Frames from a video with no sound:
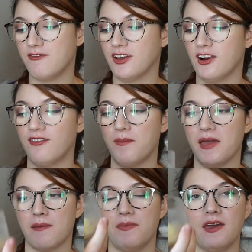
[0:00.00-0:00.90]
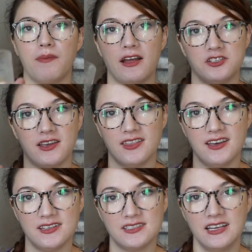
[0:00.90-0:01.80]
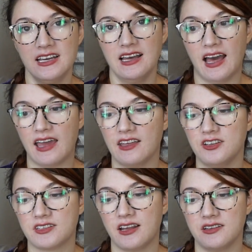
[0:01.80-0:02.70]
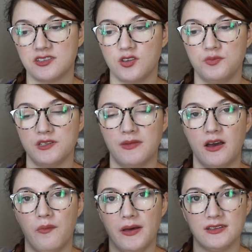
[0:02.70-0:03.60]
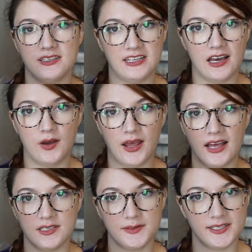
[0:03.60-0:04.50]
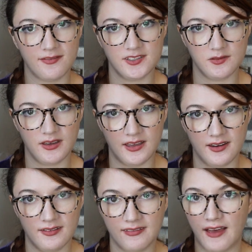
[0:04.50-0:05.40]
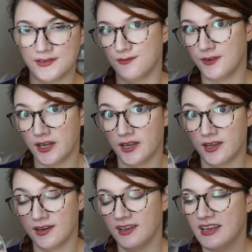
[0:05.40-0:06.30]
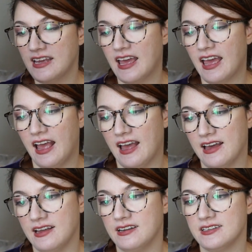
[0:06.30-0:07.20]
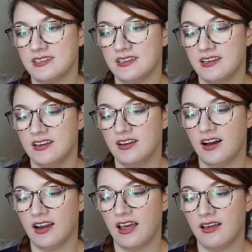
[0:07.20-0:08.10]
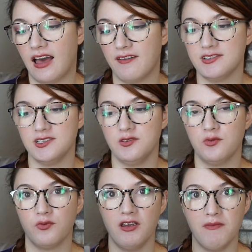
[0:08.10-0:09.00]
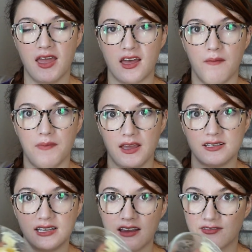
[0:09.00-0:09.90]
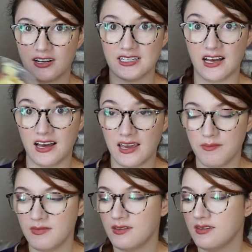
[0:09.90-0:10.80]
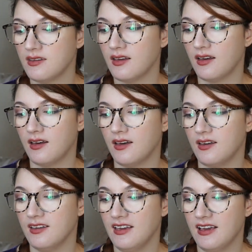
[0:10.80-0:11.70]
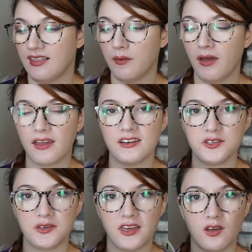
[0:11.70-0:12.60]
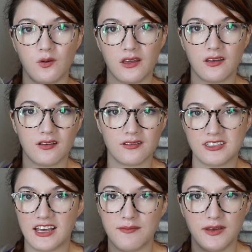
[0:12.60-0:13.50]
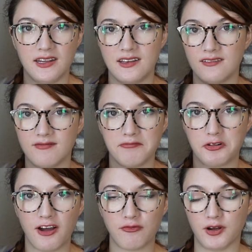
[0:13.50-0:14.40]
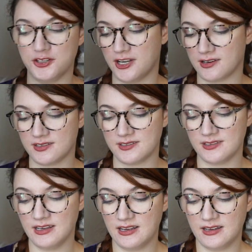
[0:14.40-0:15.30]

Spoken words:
I figure if I make a big batch like this, I can just kind of scoop some out, melt it down, add some stuff to it, have some fun, and not have to remake a base every time. That way I can do like quick 10-minute craft projects.